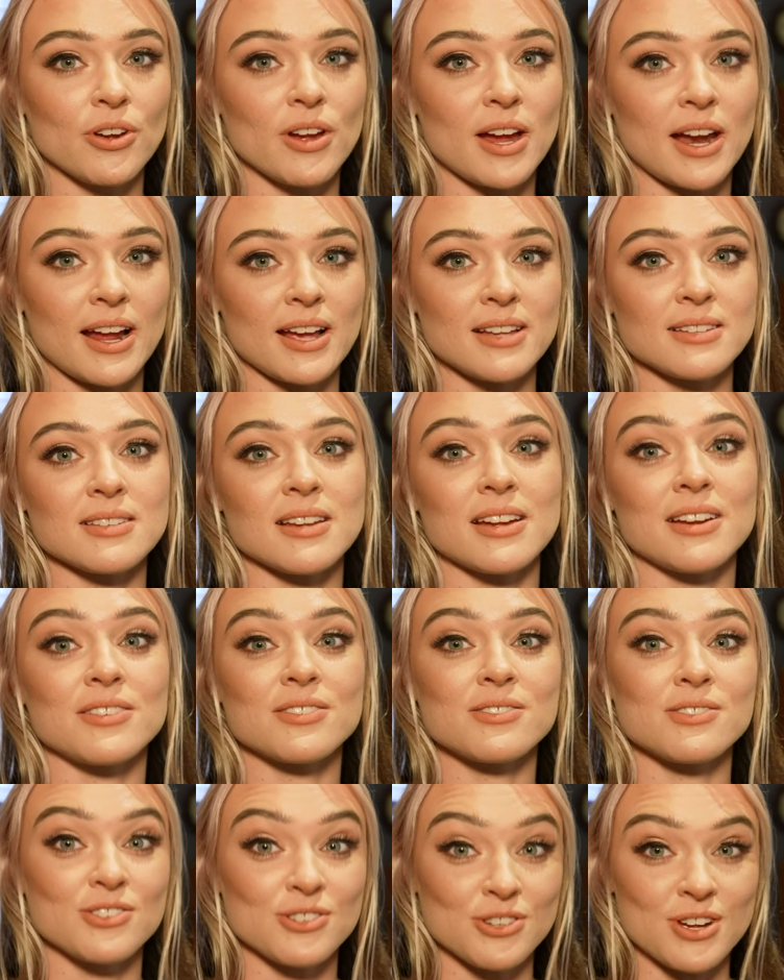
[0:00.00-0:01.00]
And I
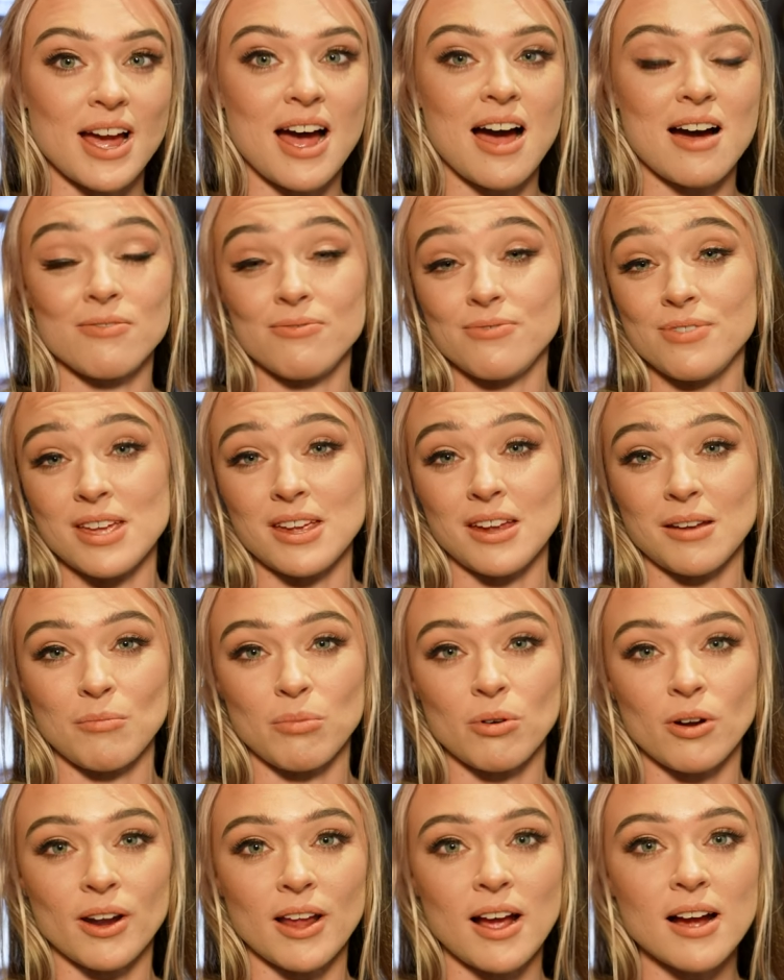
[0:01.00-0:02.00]
said, do you have vegan
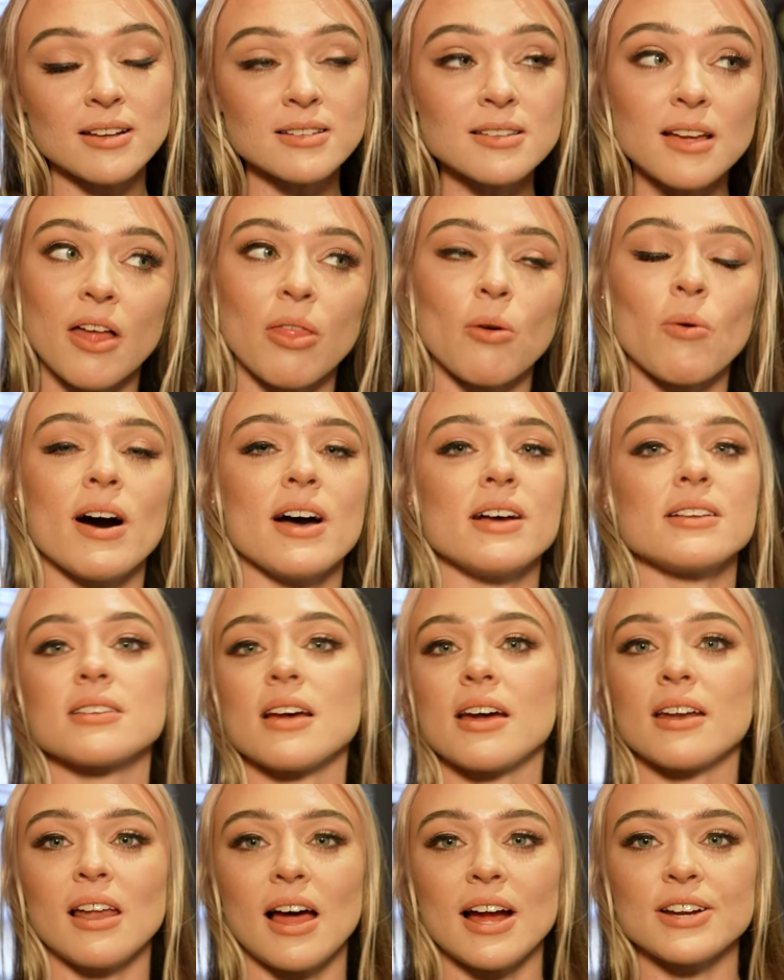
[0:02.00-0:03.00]
products? Otherwise,
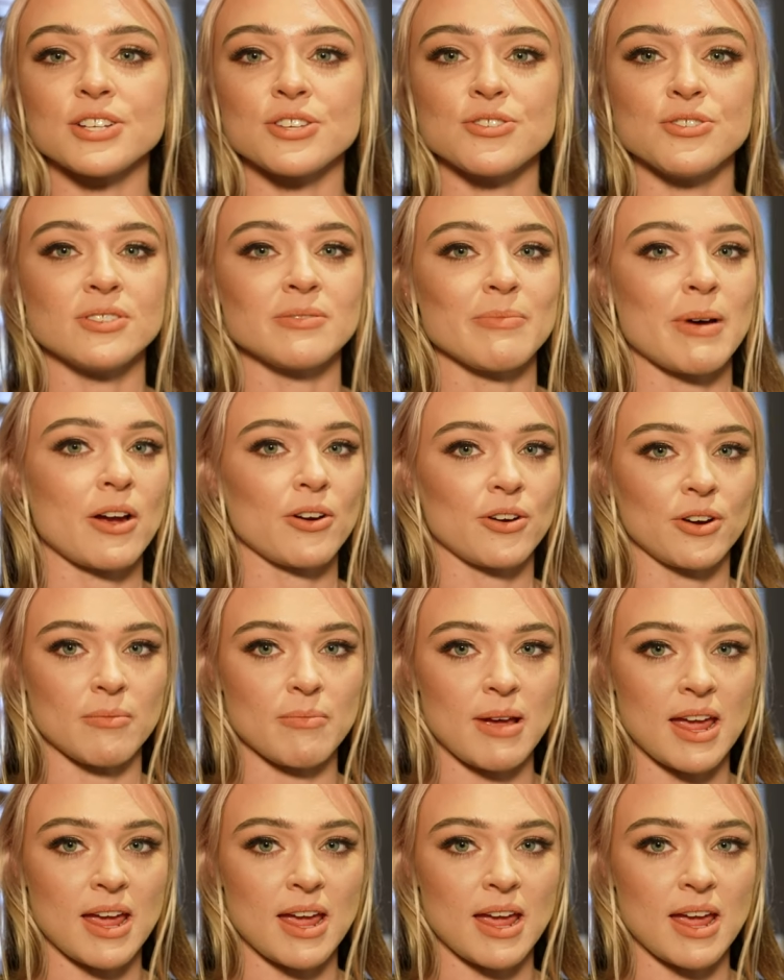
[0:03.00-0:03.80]
I'd like to use my own